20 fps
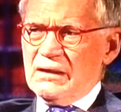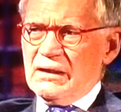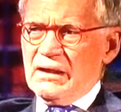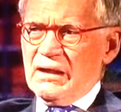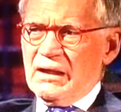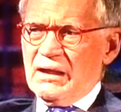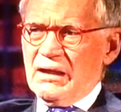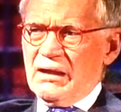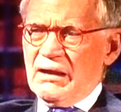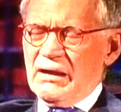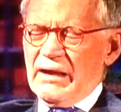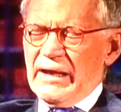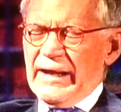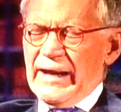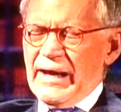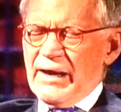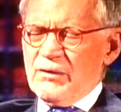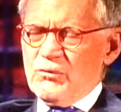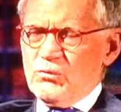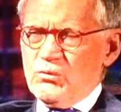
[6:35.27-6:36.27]
Uh,
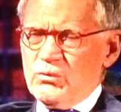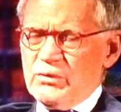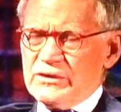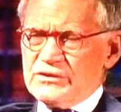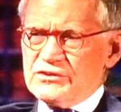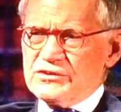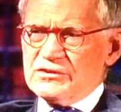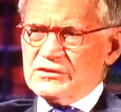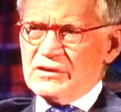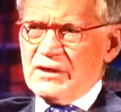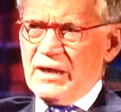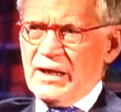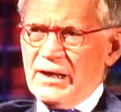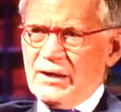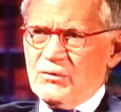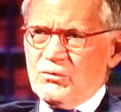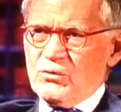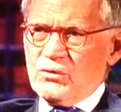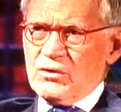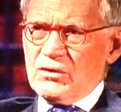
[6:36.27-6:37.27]
and I wish
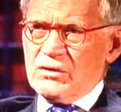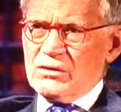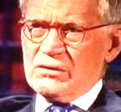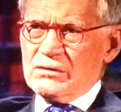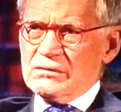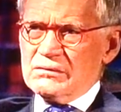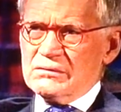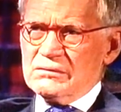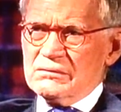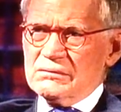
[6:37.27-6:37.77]
I were